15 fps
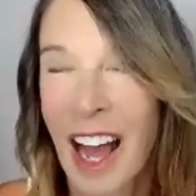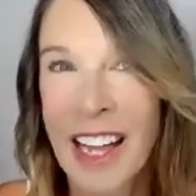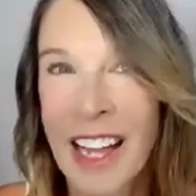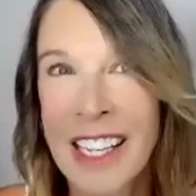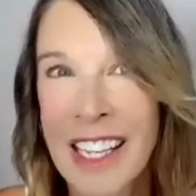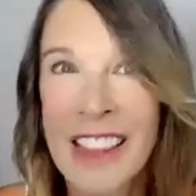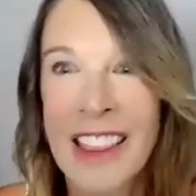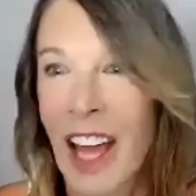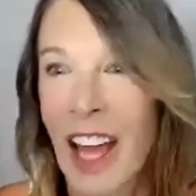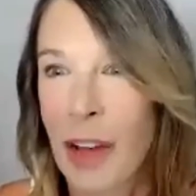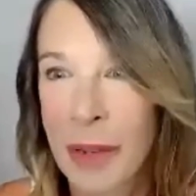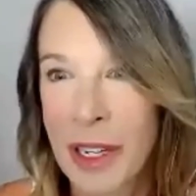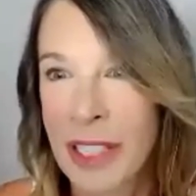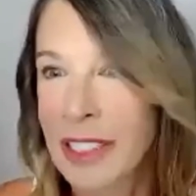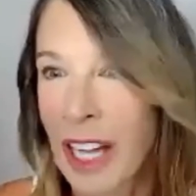I get
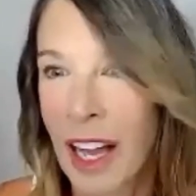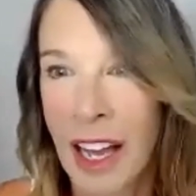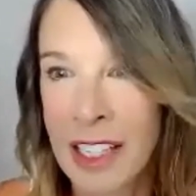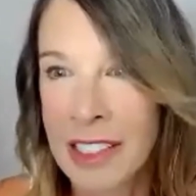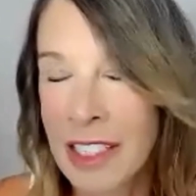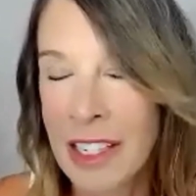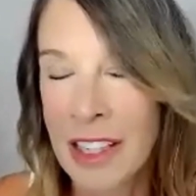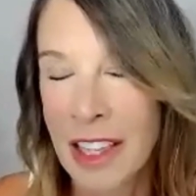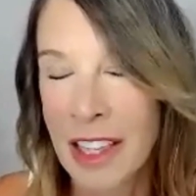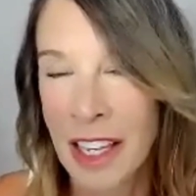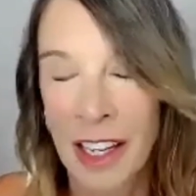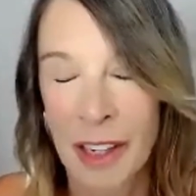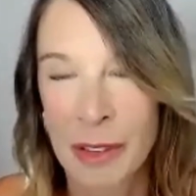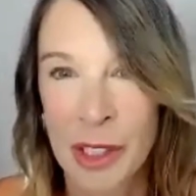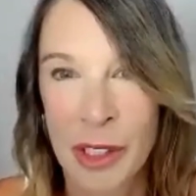that because I didn't
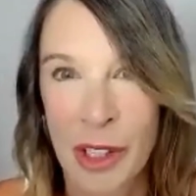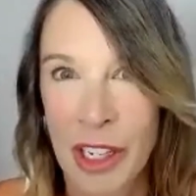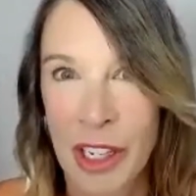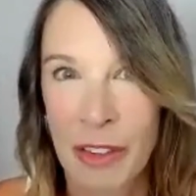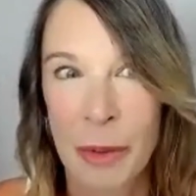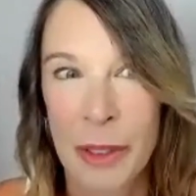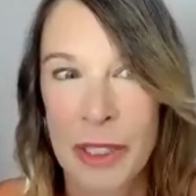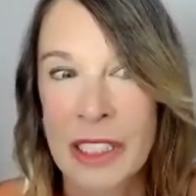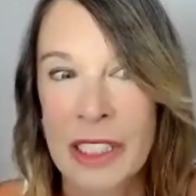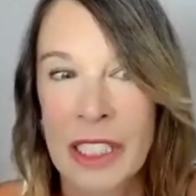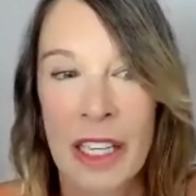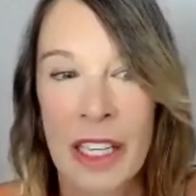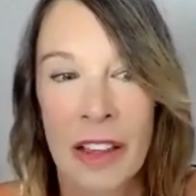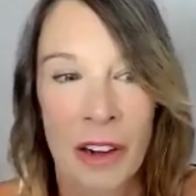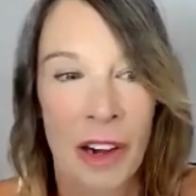think I was a creative
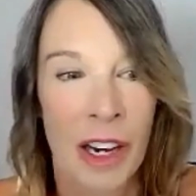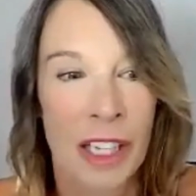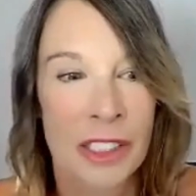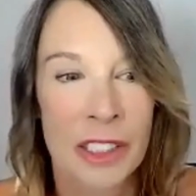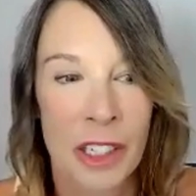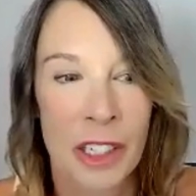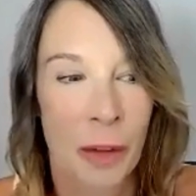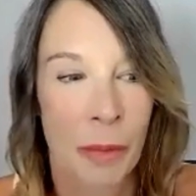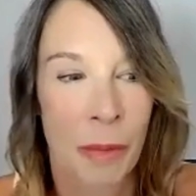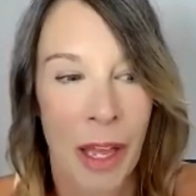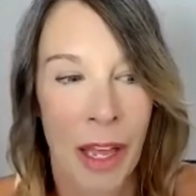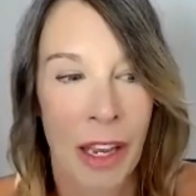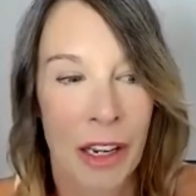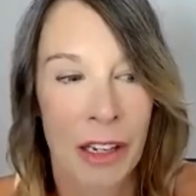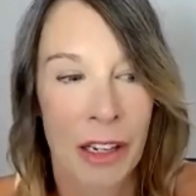person either. I started
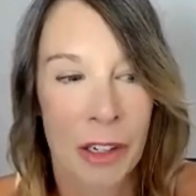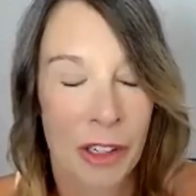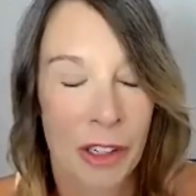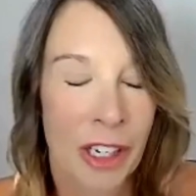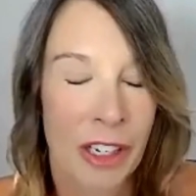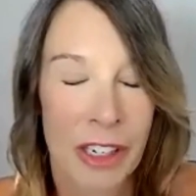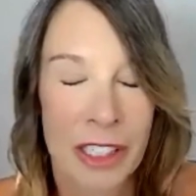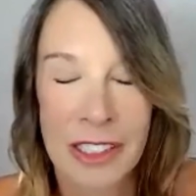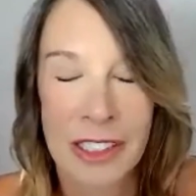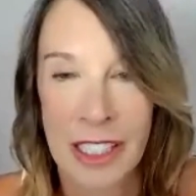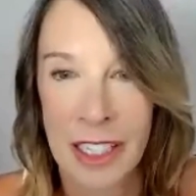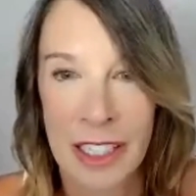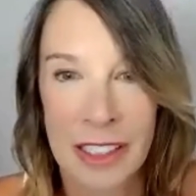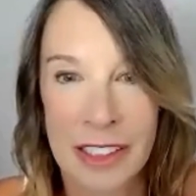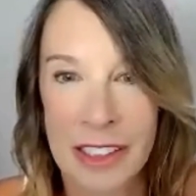my career in
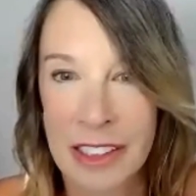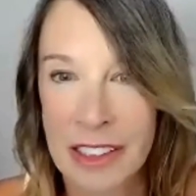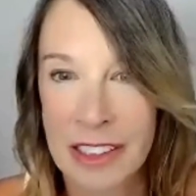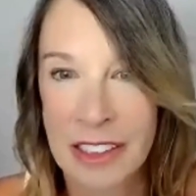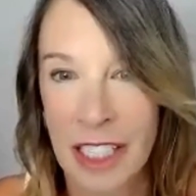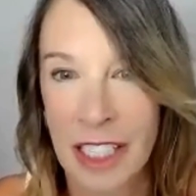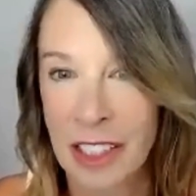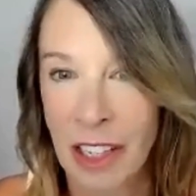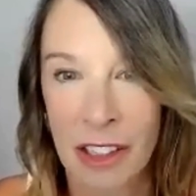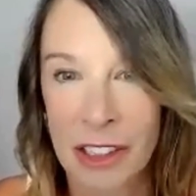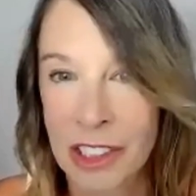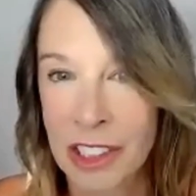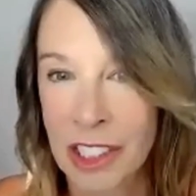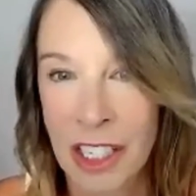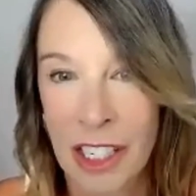science and
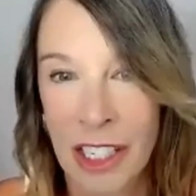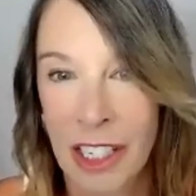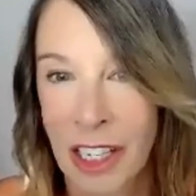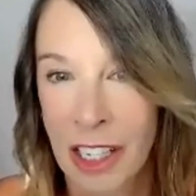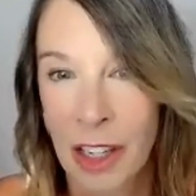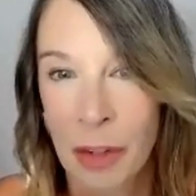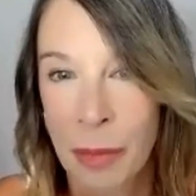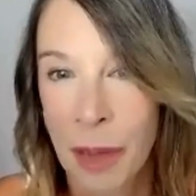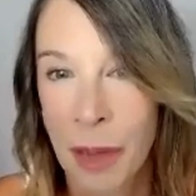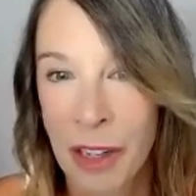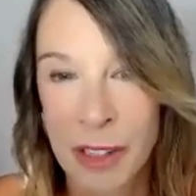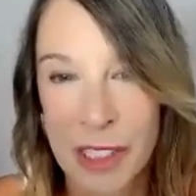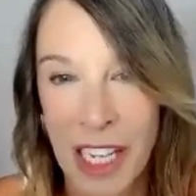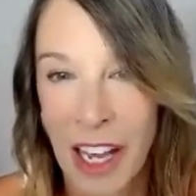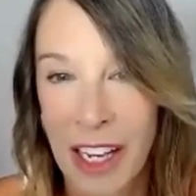technology and
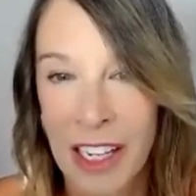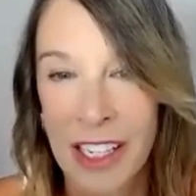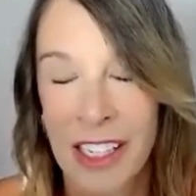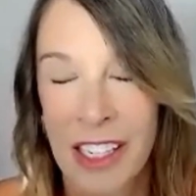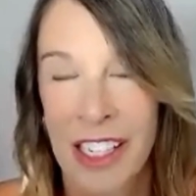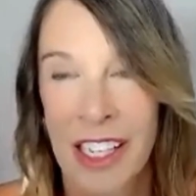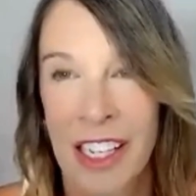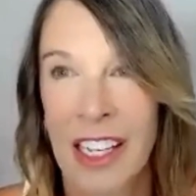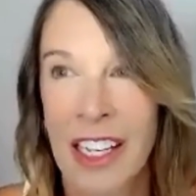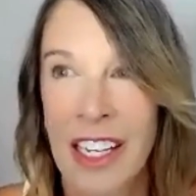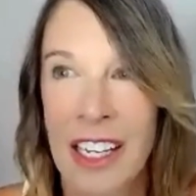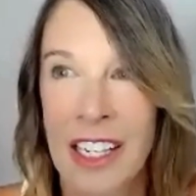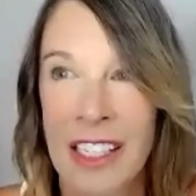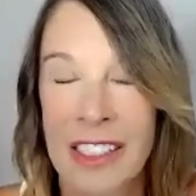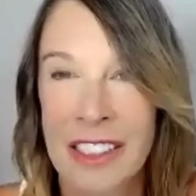biotech.
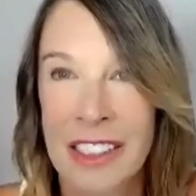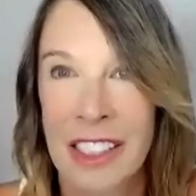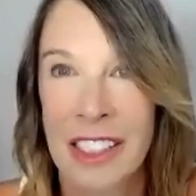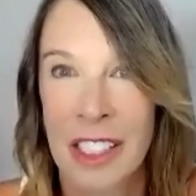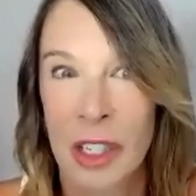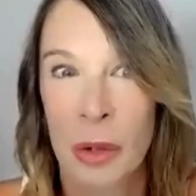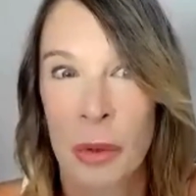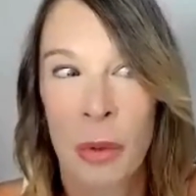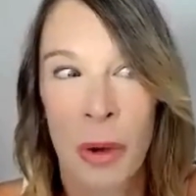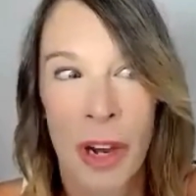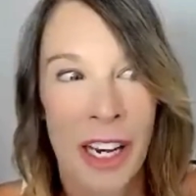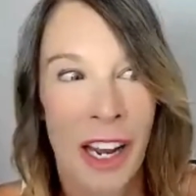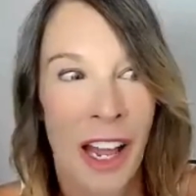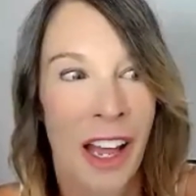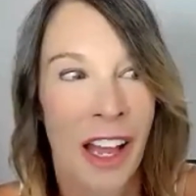And
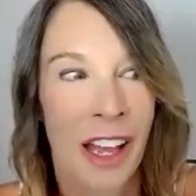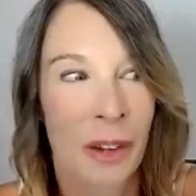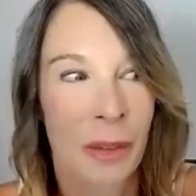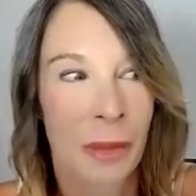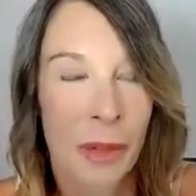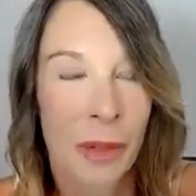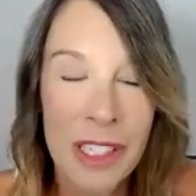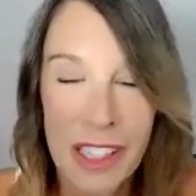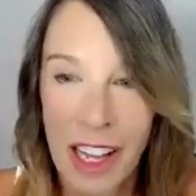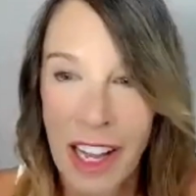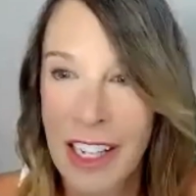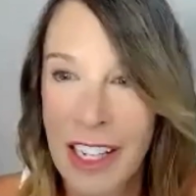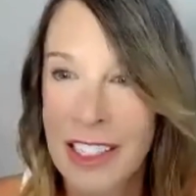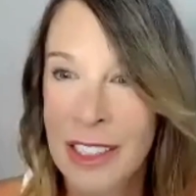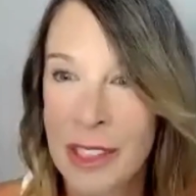what I
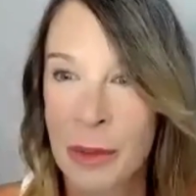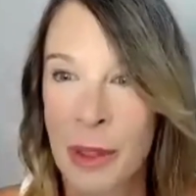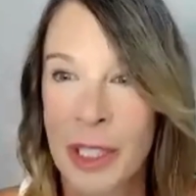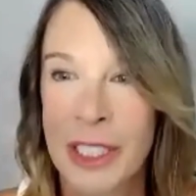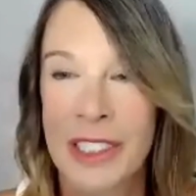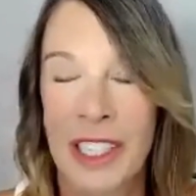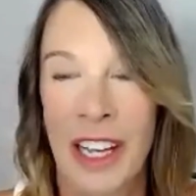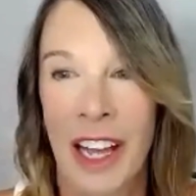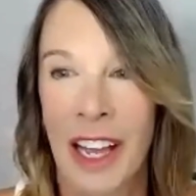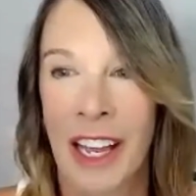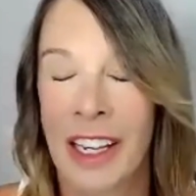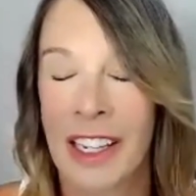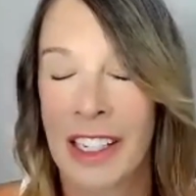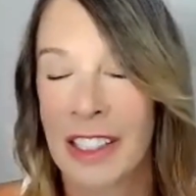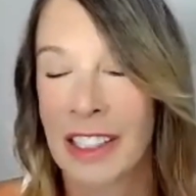realized once
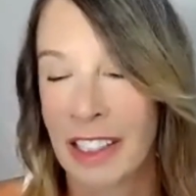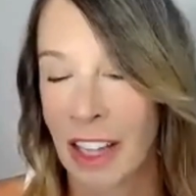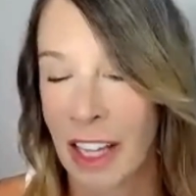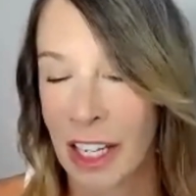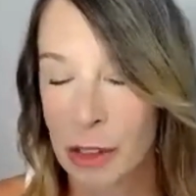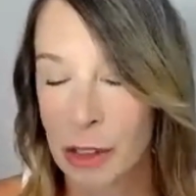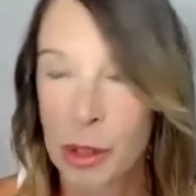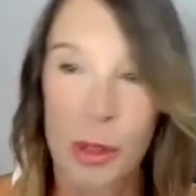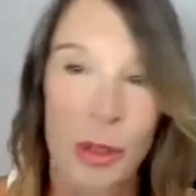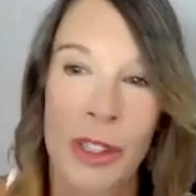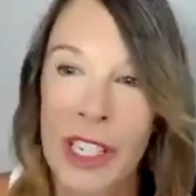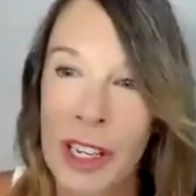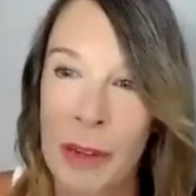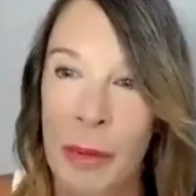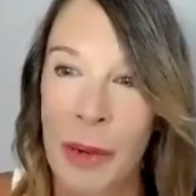I like
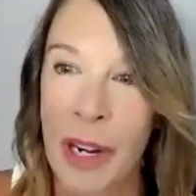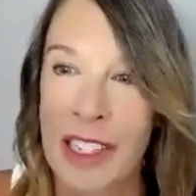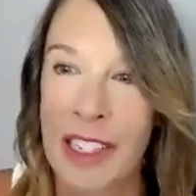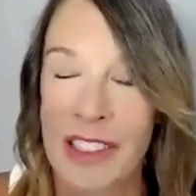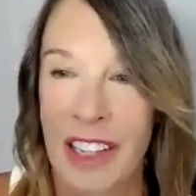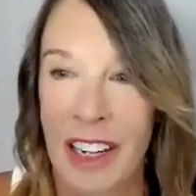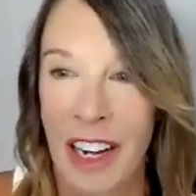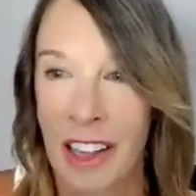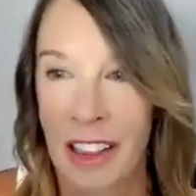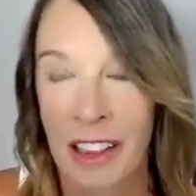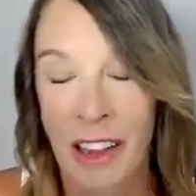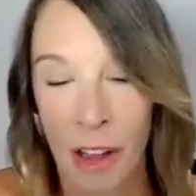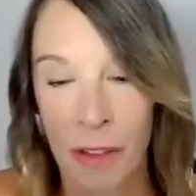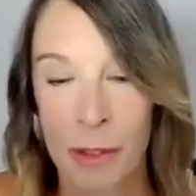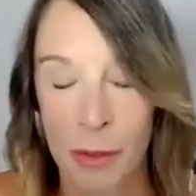truly embraced that I
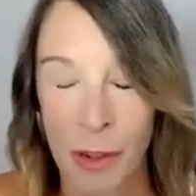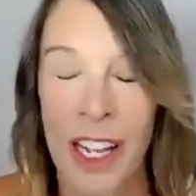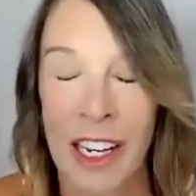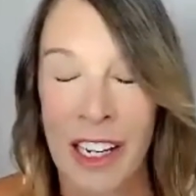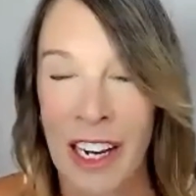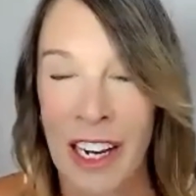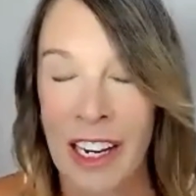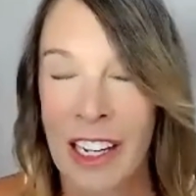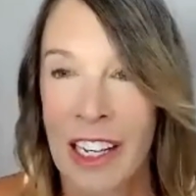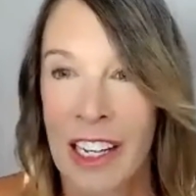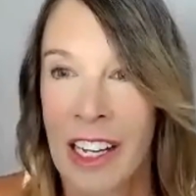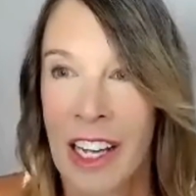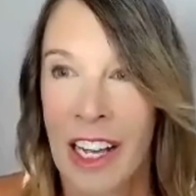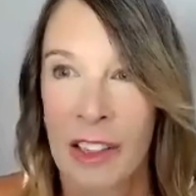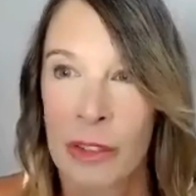love writing
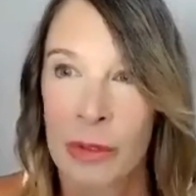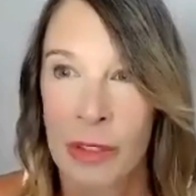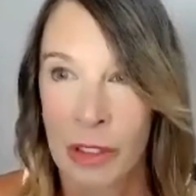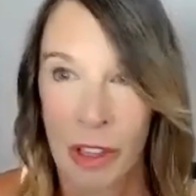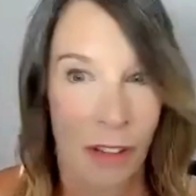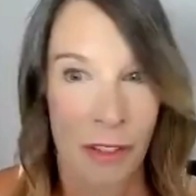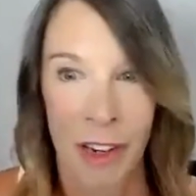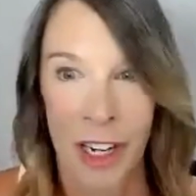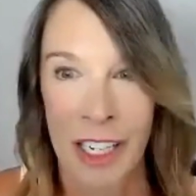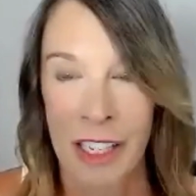and love